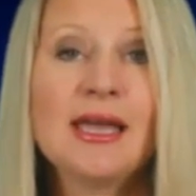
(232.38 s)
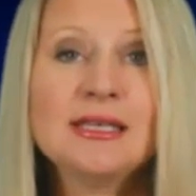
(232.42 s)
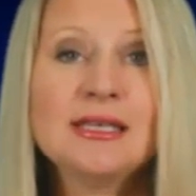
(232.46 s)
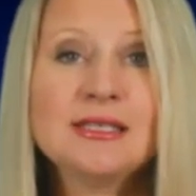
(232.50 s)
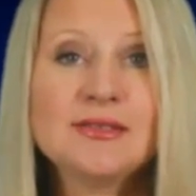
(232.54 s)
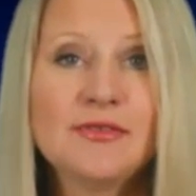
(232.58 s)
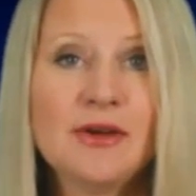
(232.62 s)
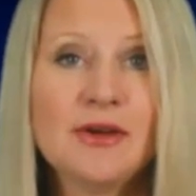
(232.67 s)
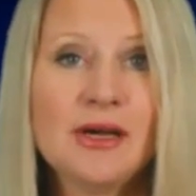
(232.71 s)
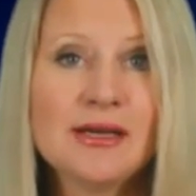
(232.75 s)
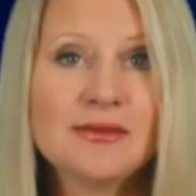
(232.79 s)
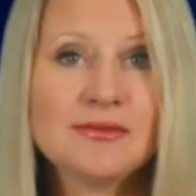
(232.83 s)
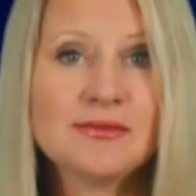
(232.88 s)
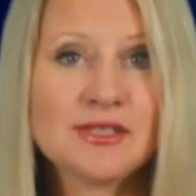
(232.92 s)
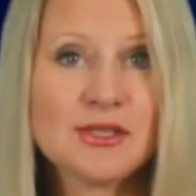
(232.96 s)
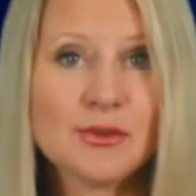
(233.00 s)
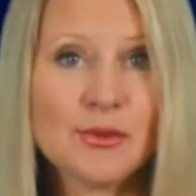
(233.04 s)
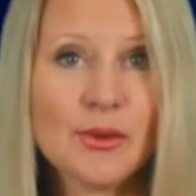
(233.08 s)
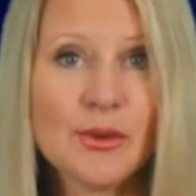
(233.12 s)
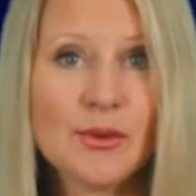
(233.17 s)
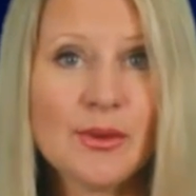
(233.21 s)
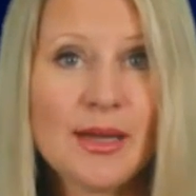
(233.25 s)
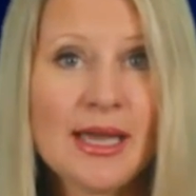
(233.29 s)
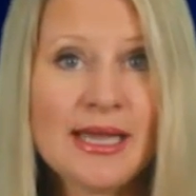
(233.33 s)

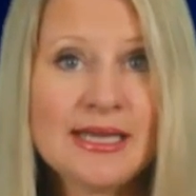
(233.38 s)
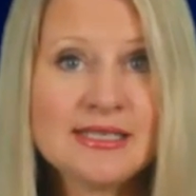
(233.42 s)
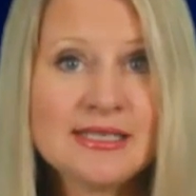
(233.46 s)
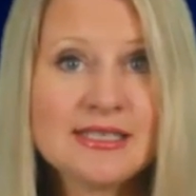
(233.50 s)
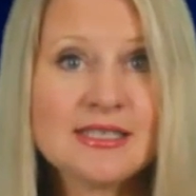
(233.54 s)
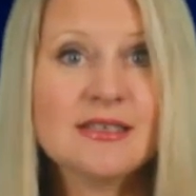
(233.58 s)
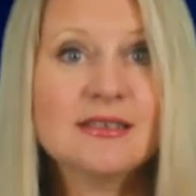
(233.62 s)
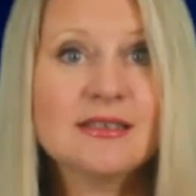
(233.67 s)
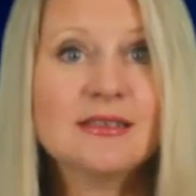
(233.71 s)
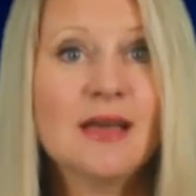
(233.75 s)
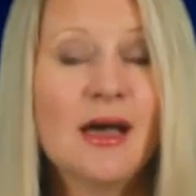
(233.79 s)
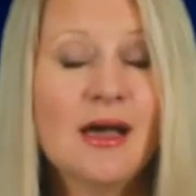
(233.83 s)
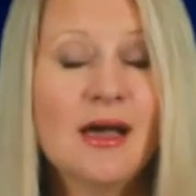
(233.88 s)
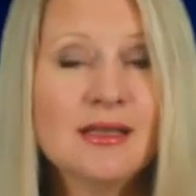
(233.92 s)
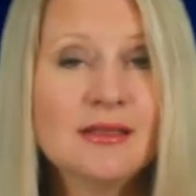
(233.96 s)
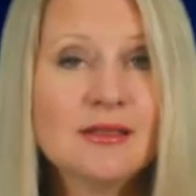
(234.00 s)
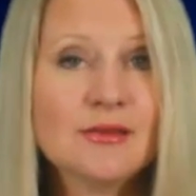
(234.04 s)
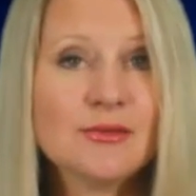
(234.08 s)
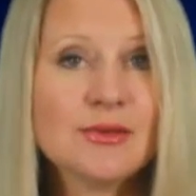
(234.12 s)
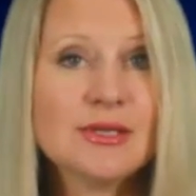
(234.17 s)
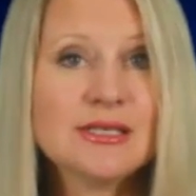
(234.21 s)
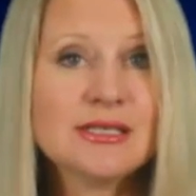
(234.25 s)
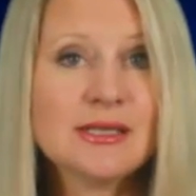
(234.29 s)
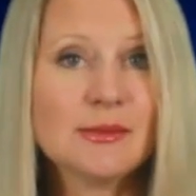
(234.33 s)
8508
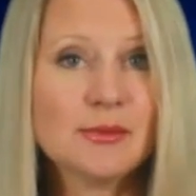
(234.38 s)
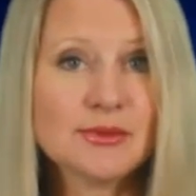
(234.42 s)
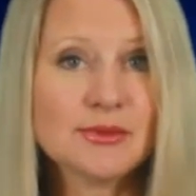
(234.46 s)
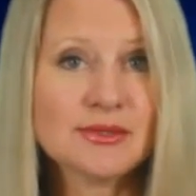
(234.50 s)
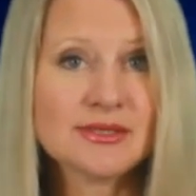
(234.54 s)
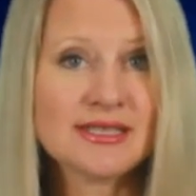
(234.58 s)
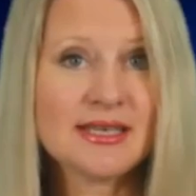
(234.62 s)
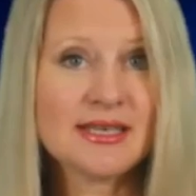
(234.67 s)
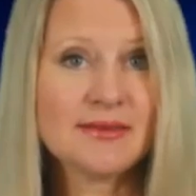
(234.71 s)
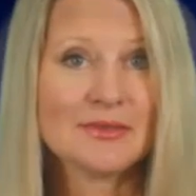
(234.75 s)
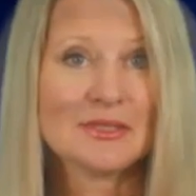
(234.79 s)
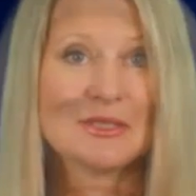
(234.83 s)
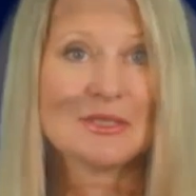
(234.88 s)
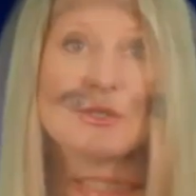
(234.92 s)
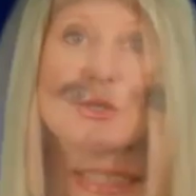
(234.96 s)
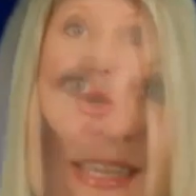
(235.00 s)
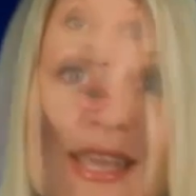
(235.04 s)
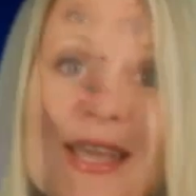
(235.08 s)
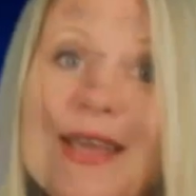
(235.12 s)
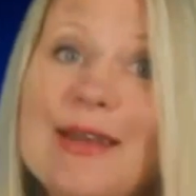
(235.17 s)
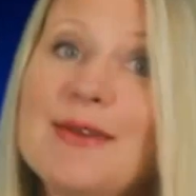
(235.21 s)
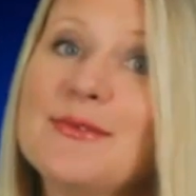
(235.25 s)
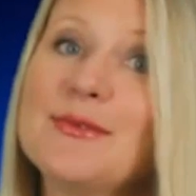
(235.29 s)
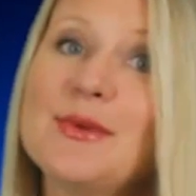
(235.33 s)
9377.
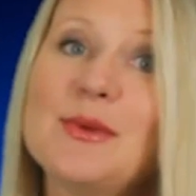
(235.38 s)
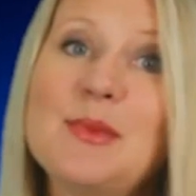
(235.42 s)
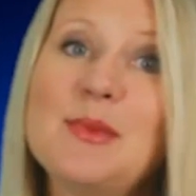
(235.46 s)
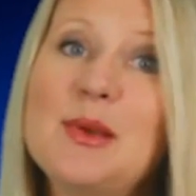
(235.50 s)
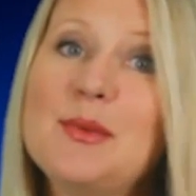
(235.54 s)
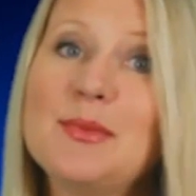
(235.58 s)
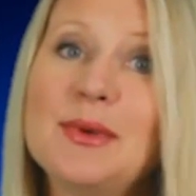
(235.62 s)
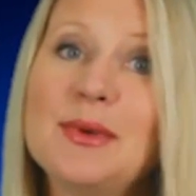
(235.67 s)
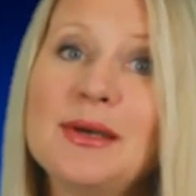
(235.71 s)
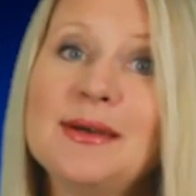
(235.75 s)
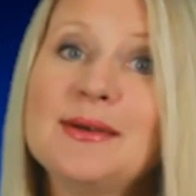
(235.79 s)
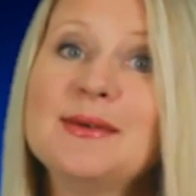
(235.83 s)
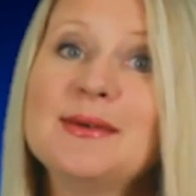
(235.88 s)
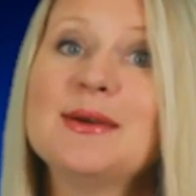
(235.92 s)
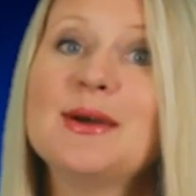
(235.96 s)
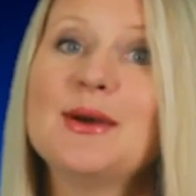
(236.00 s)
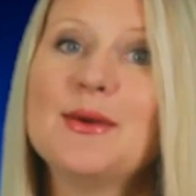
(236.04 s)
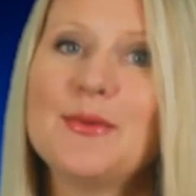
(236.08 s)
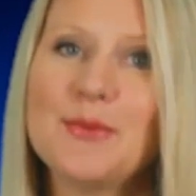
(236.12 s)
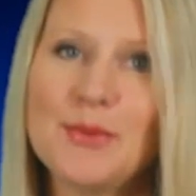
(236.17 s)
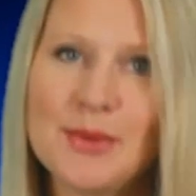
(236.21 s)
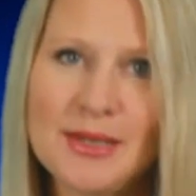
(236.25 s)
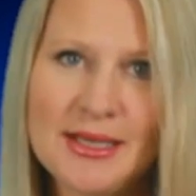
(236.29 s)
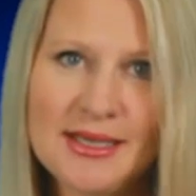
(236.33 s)
Remember,
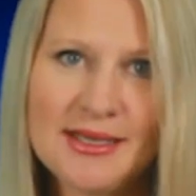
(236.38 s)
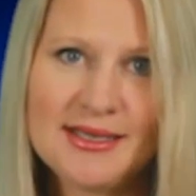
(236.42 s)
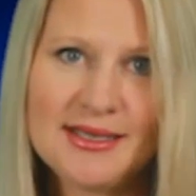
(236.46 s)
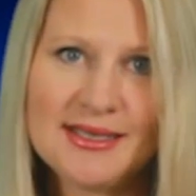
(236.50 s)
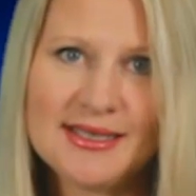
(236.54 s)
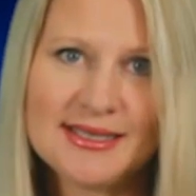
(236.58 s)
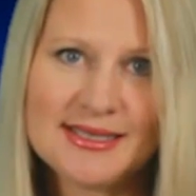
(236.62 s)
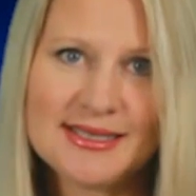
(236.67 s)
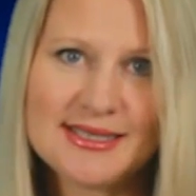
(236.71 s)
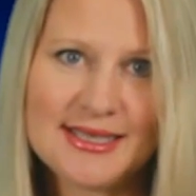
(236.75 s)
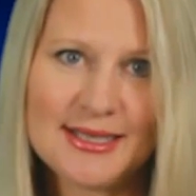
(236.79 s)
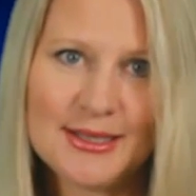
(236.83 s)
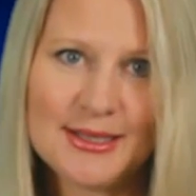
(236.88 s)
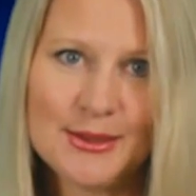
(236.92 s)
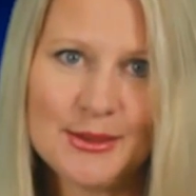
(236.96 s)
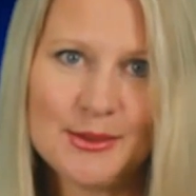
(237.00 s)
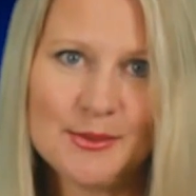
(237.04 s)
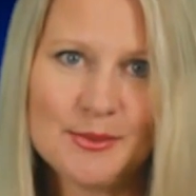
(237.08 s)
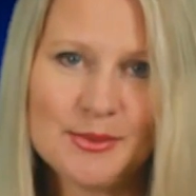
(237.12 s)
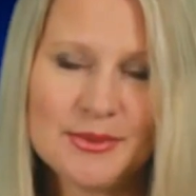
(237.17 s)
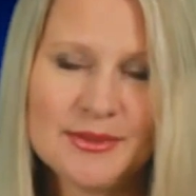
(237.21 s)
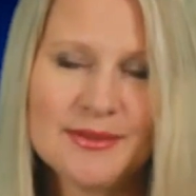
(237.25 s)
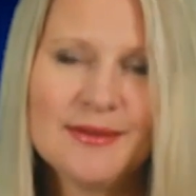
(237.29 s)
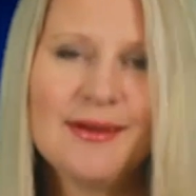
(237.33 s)
we're here to
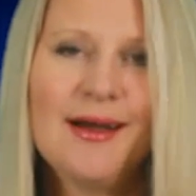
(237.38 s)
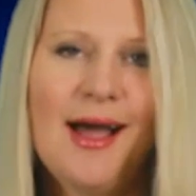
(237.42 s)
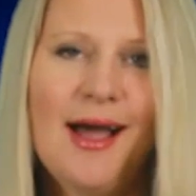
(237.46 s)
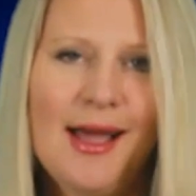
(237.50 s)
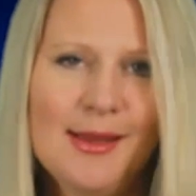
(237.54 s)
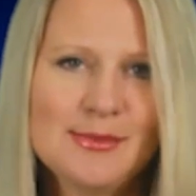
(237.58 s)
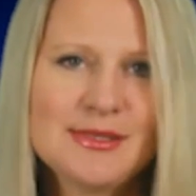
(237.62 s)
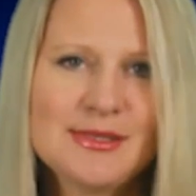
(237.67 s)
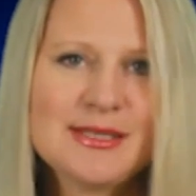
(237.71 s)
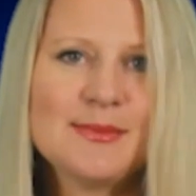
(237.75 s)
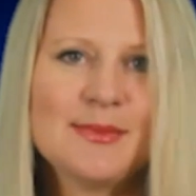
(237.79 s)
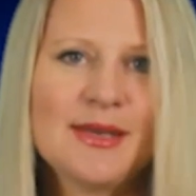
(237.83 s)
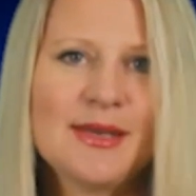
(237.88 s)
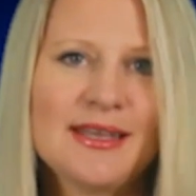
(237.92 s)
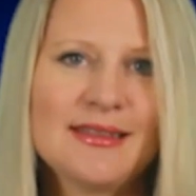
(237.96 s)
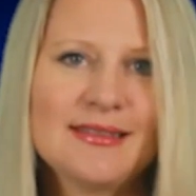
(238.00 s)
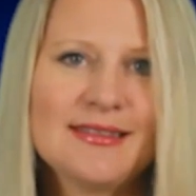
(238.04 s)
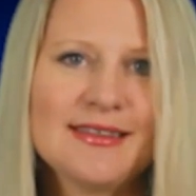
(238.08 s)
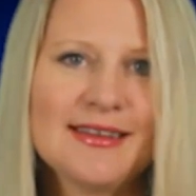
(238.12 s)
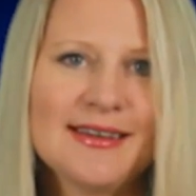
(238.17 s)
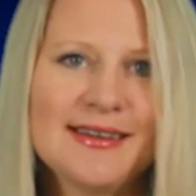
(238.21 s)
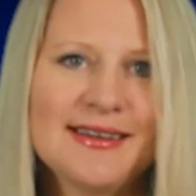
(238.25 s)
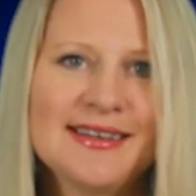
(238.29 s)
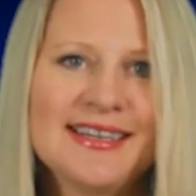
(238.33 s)
help. I'm
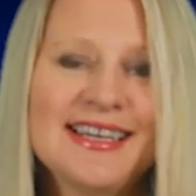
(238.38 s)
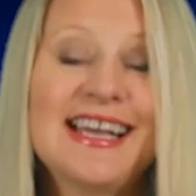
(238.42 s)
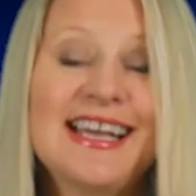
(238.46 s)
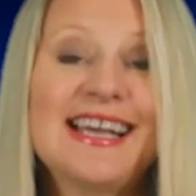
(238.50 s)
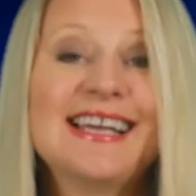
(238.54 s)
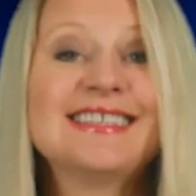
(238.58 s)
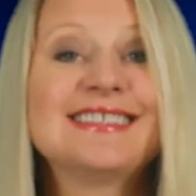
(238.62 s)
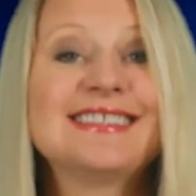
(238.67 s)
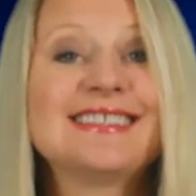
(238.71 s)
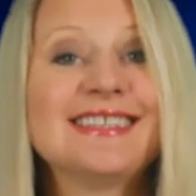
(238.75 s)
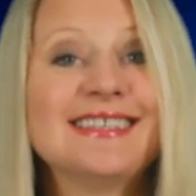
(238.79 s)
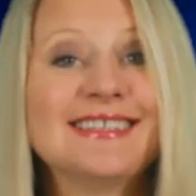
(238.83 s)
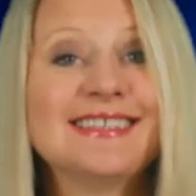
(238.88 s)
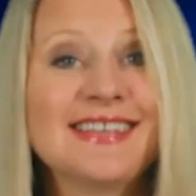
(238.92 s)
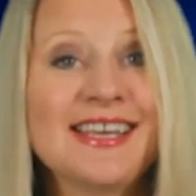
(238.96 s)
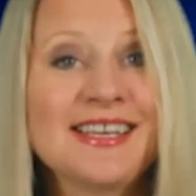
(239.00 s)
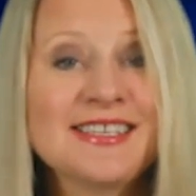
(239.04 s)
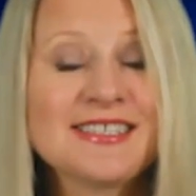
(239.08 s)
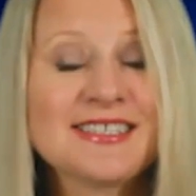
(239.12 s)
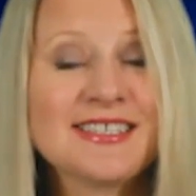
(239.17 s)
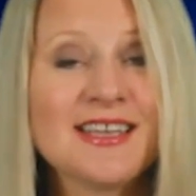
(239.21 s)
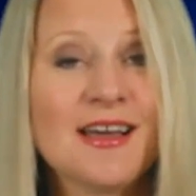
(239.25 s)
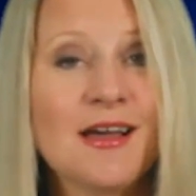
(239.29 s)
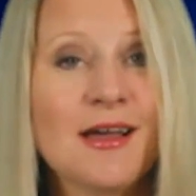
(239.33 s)
Samantha. Until
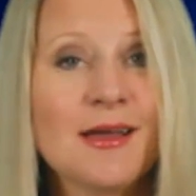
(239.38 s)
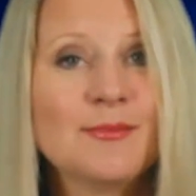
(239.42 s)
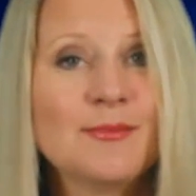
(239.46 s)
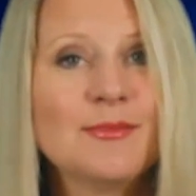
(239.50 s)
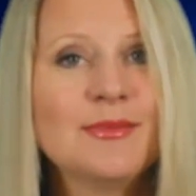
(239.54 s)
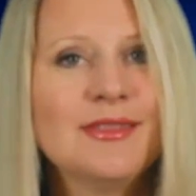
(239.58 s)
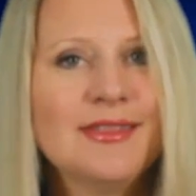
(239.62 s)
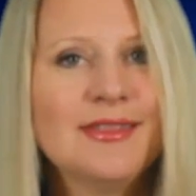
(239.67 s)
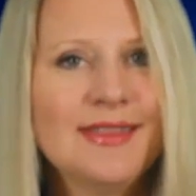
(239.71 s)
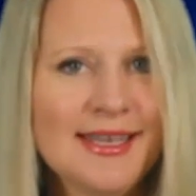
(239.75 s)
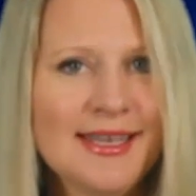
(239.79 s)
next time,